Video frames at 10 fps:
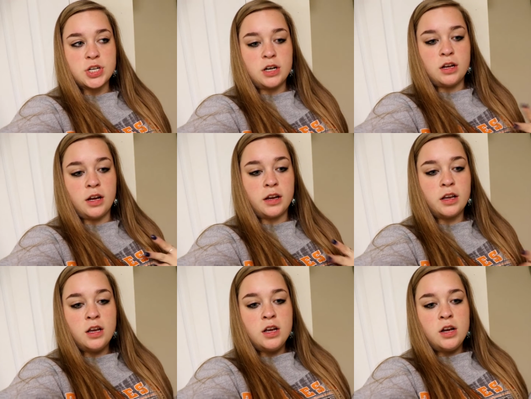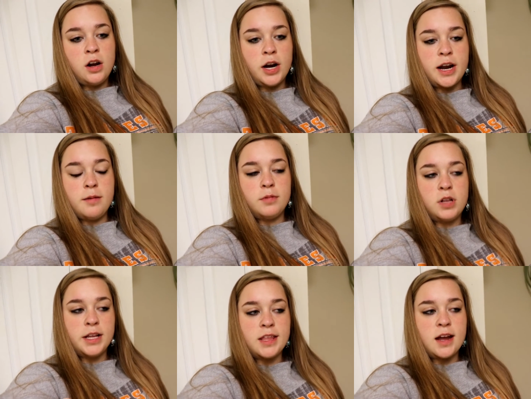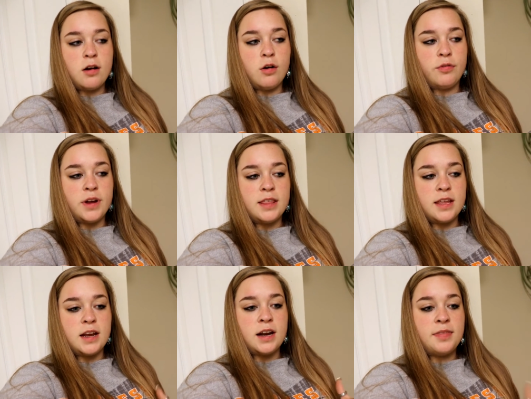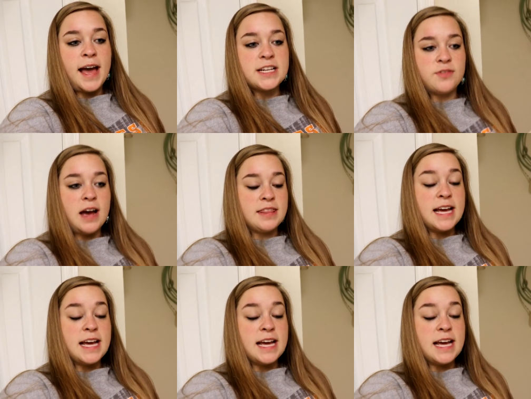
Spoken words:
going to, like, hurry up, clean that off, and then that's fine.